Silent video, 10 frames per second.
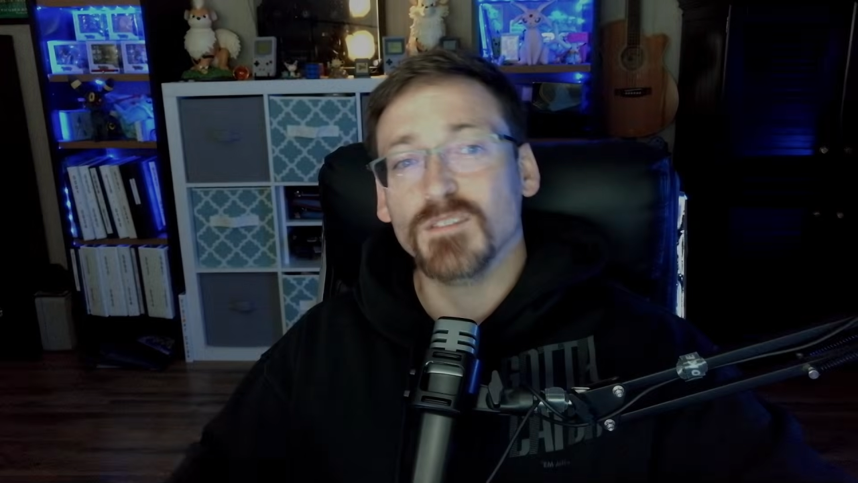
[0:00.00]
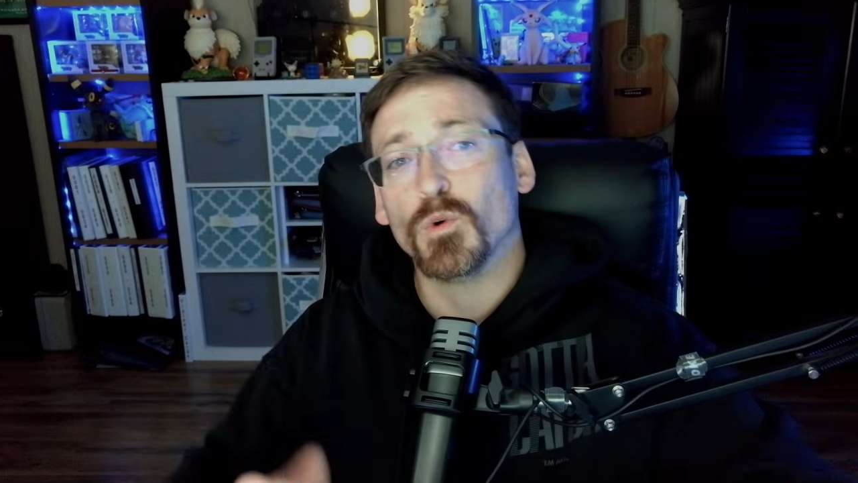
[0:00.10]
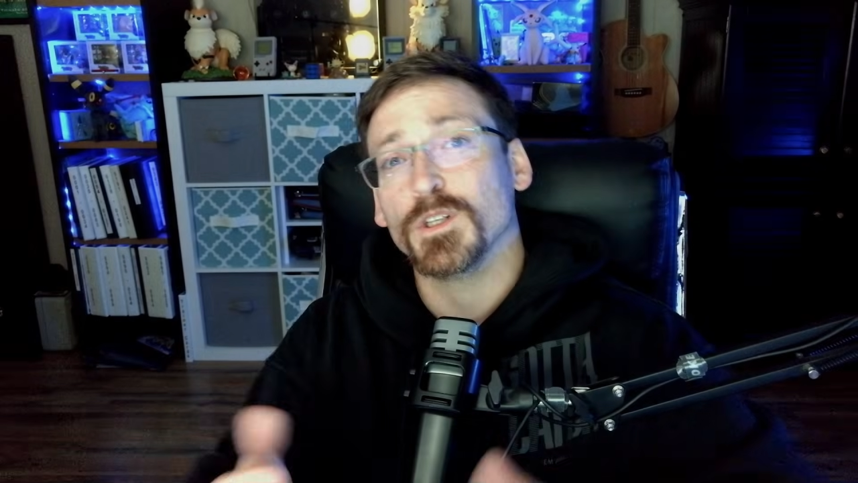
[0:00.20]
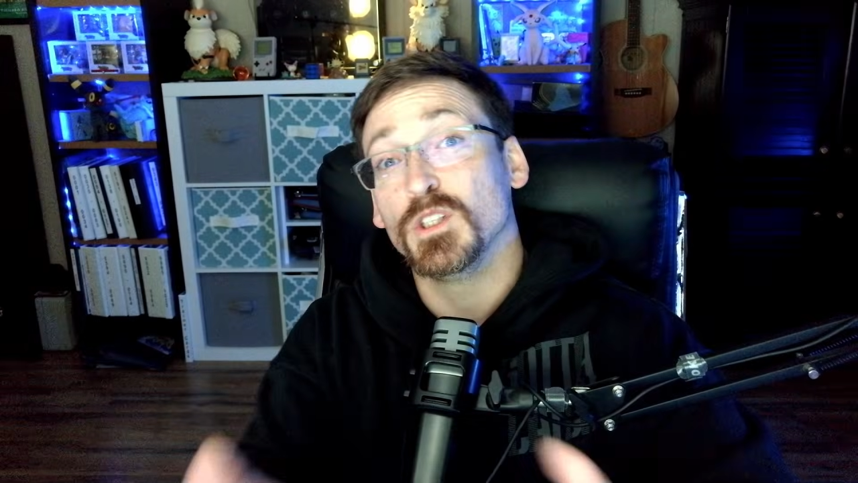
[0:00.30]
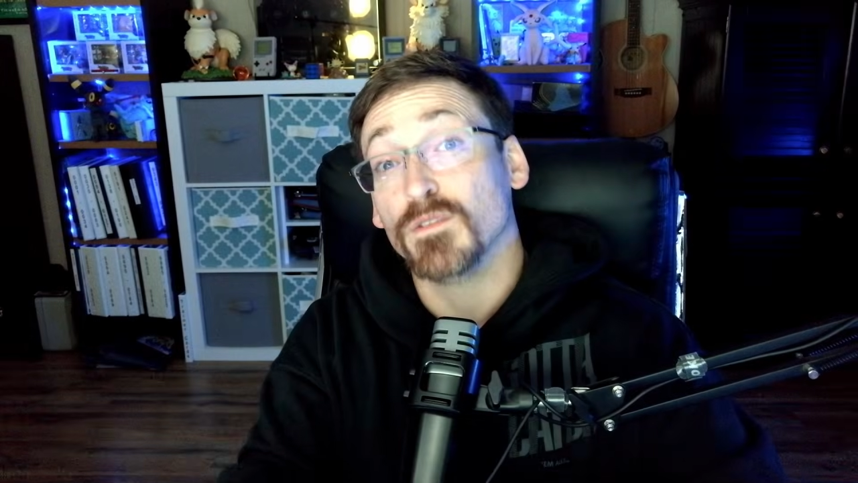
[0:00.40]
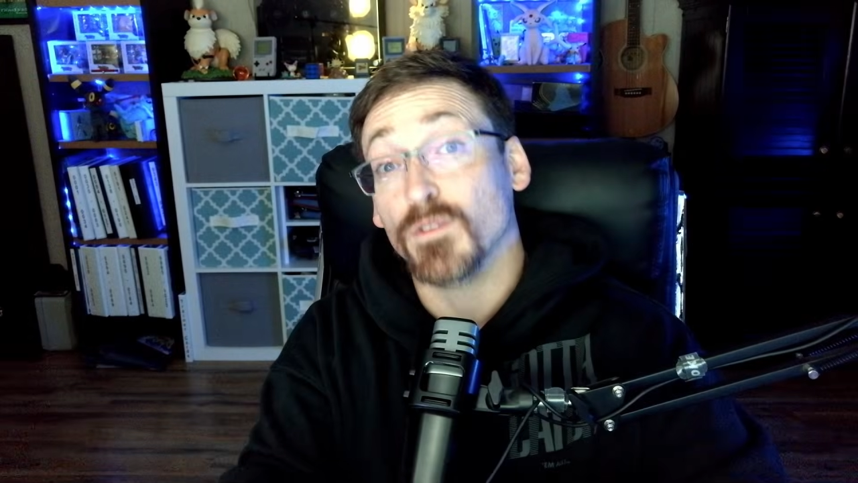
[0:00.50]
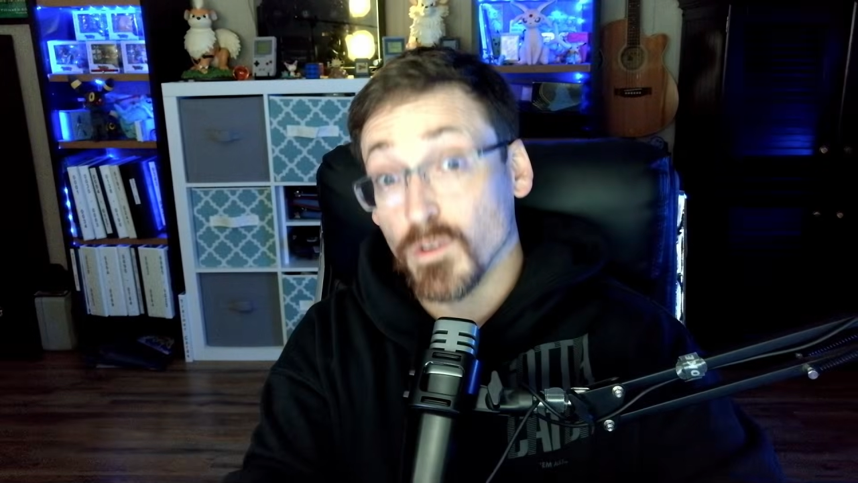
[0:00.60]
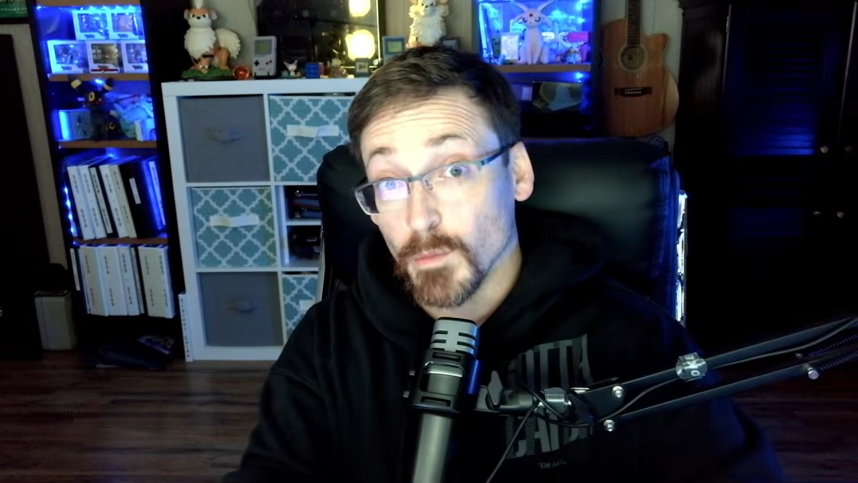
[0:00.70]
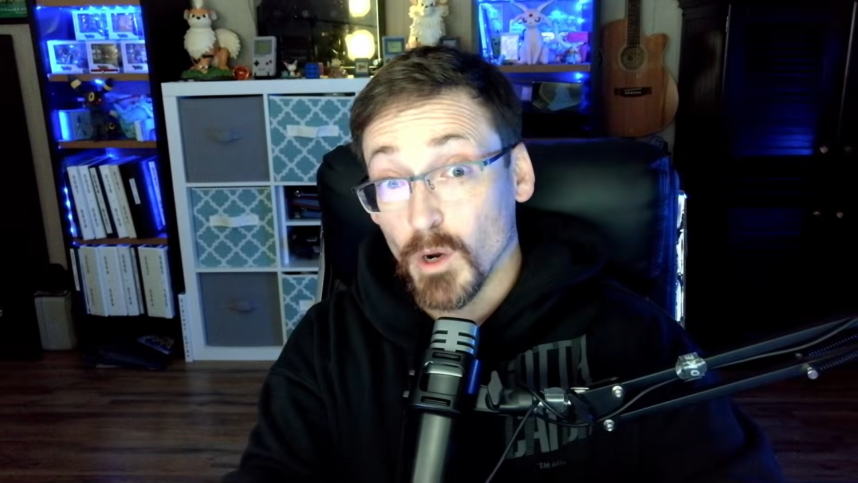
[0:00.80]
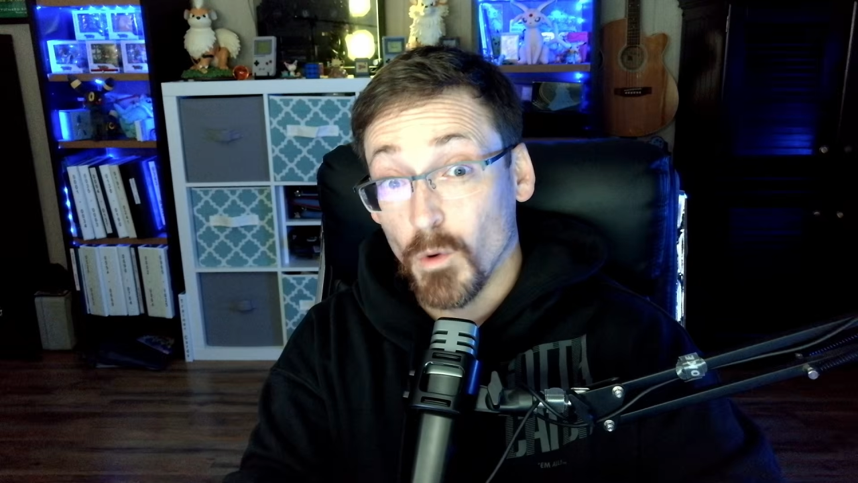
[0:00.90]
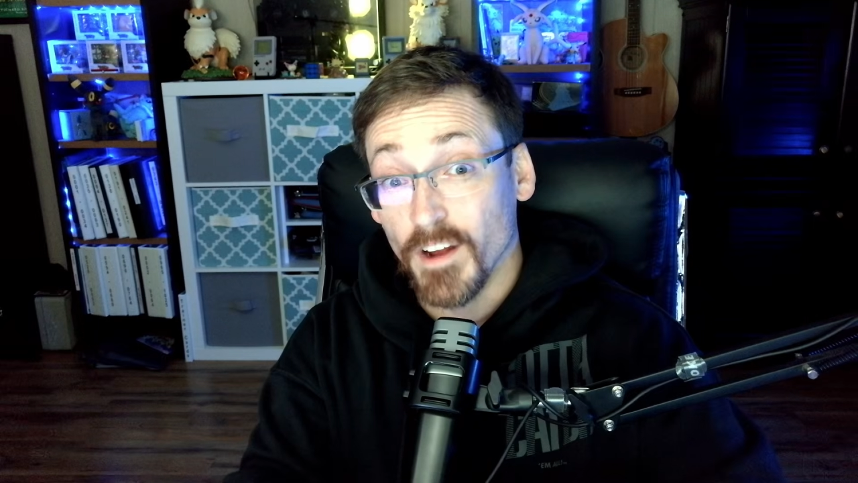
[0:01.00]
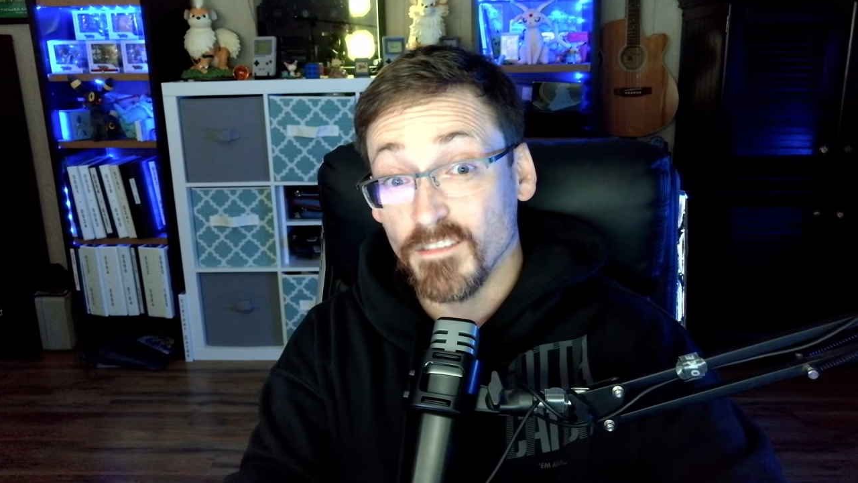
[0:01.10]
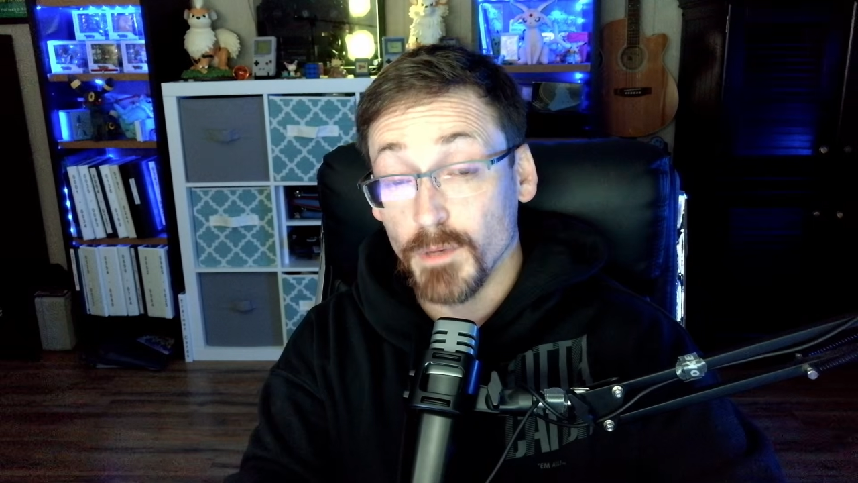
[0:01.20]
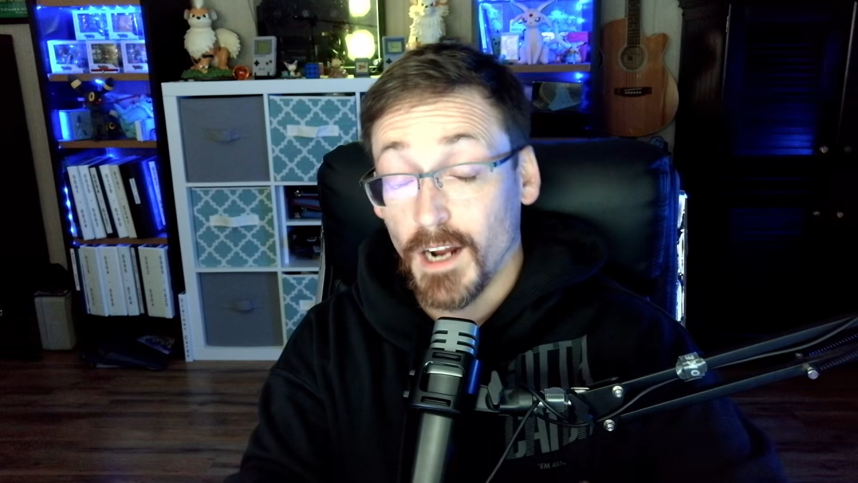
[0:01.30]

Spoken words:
more useful for my wife,